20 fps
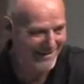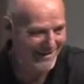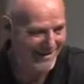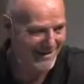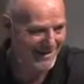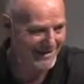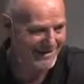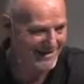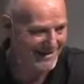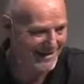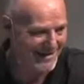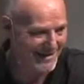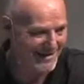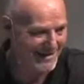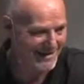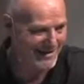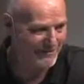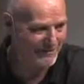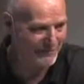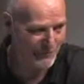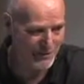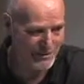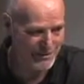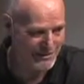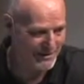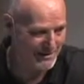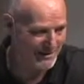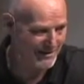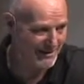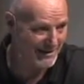and, uh, and
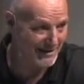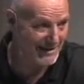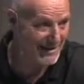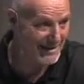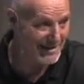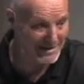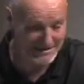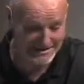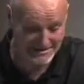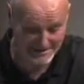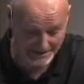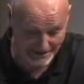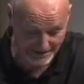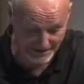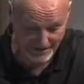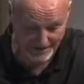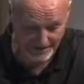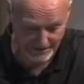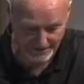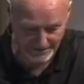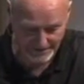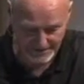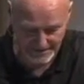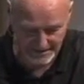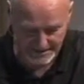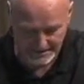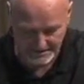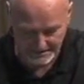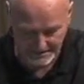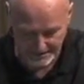unfortunately, it's the little
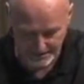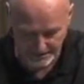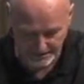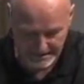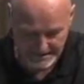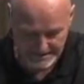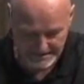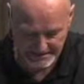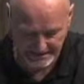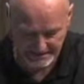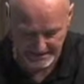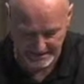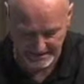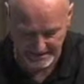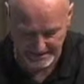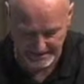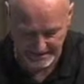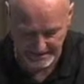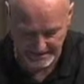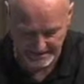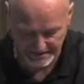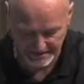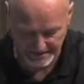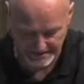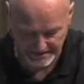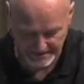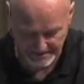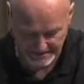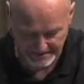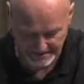things, the crazy things like
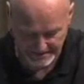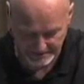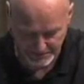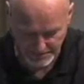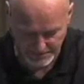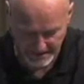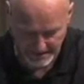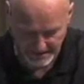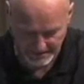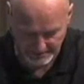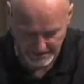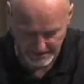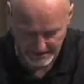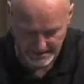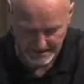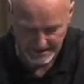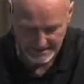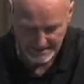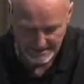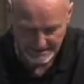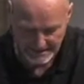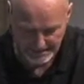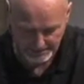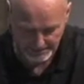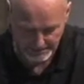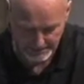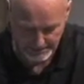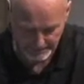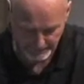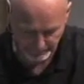this, that sometimes keep
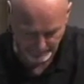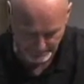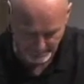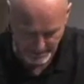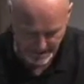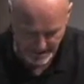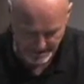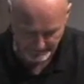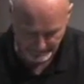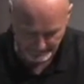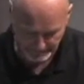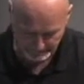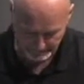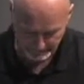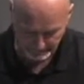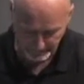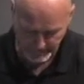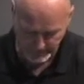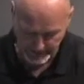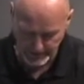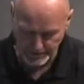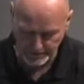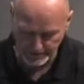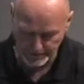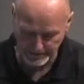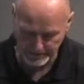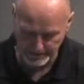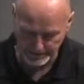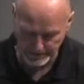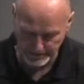us from having uh,
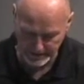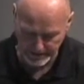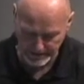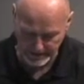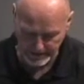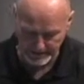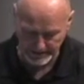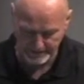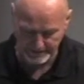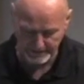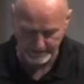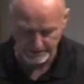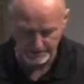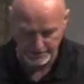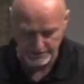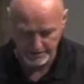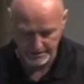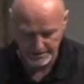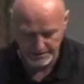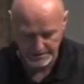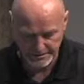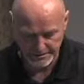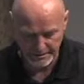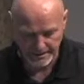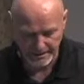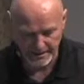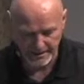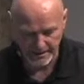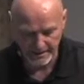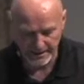unity uh, in the church.
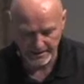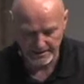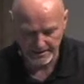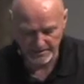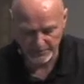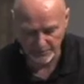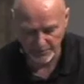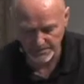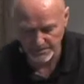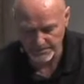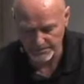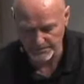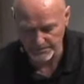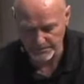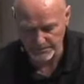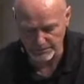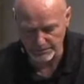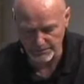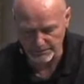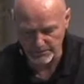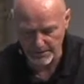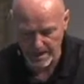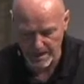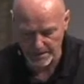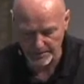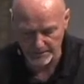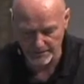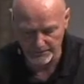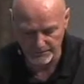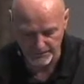Again, the principles we've
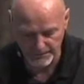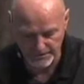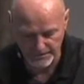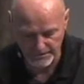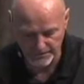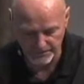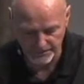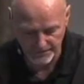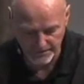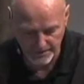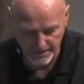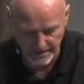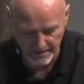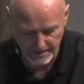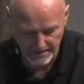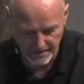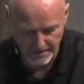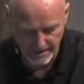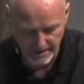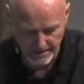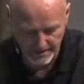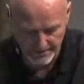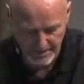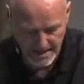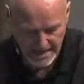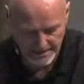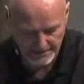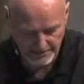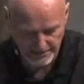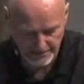gone over so far uh,
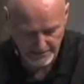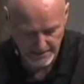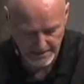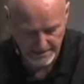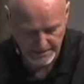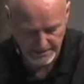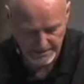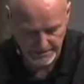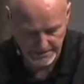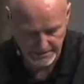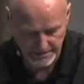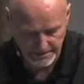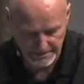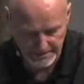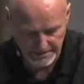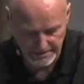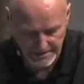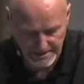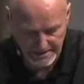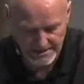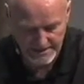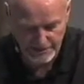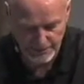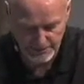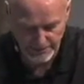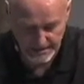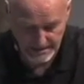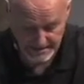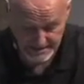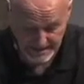back two weeks ago is the need
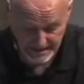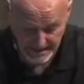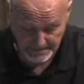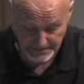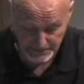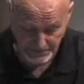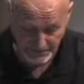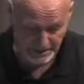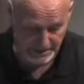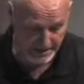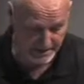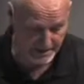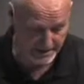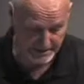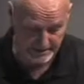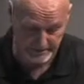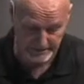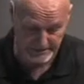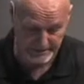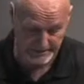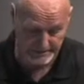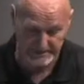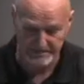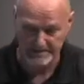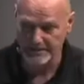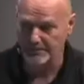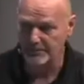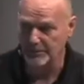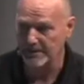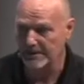to accept one another, just to
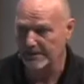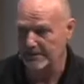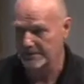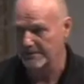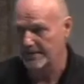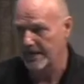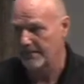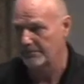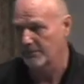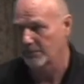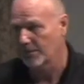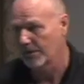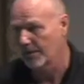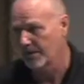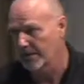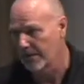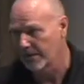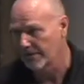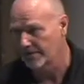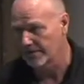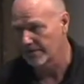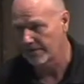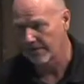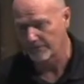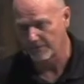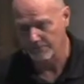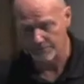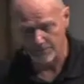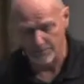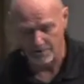simply accept one another.
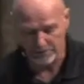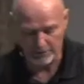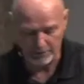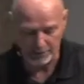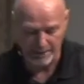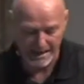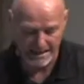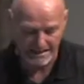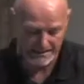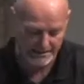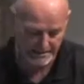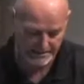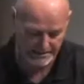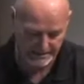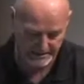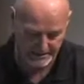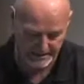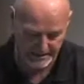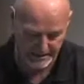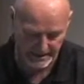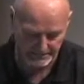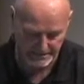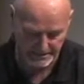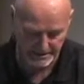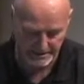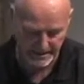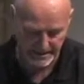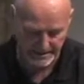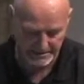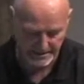After all, Christ has
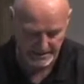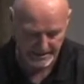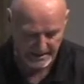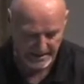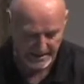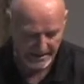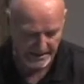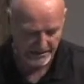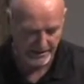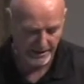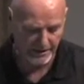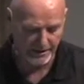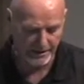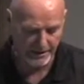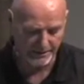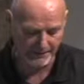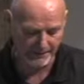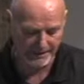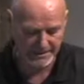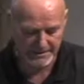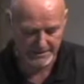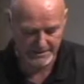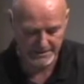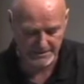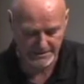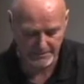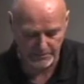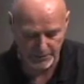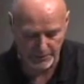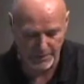accepted us, and that our
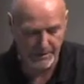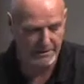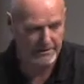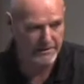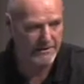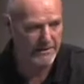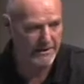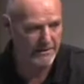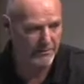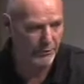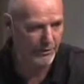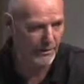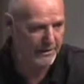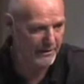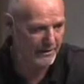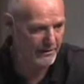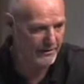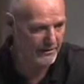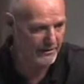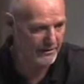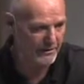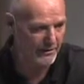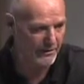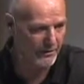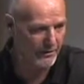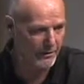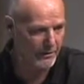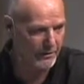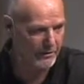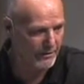allegiance belongs completely to the
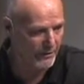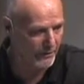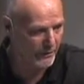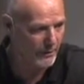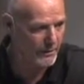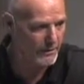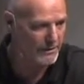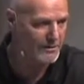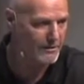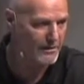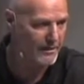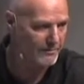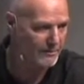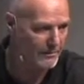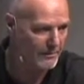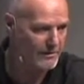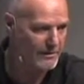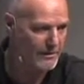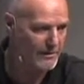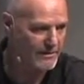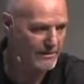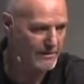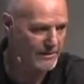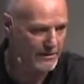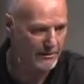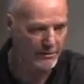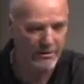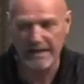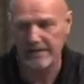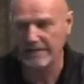Lord. The lordship of Jesus
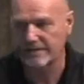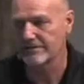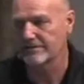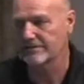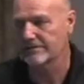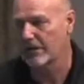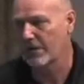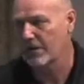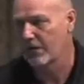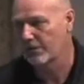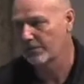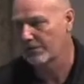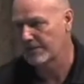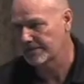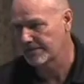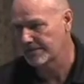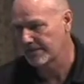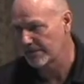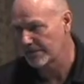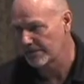Christ is always an